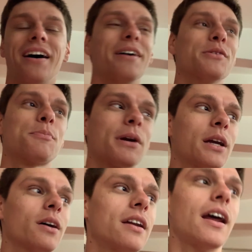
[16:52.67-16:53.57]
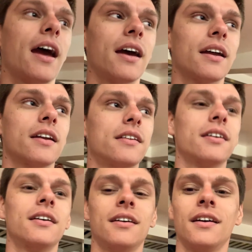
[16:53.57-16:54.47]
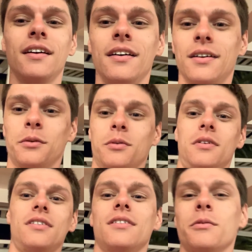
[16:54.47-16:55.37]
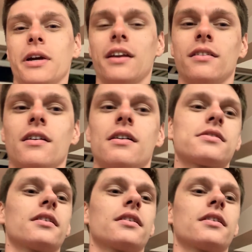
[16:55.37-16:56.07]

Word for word: it was pretty good, and well, we're getting lost.